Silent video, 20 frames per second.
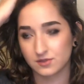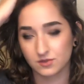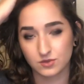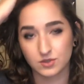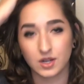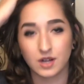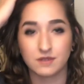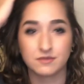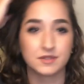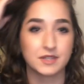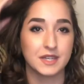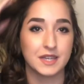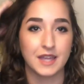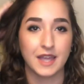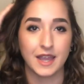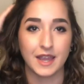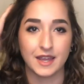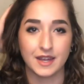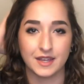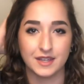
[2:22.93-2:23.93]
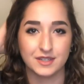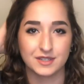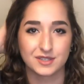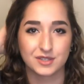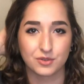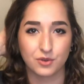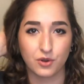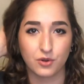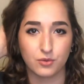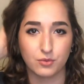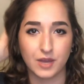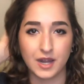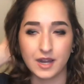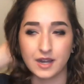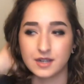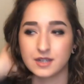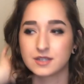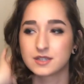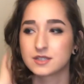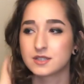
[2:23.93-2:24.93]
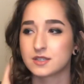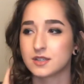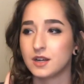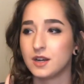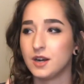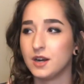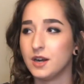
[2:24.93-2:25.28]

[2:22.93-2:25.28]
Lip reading: lovely 80s throwbacks,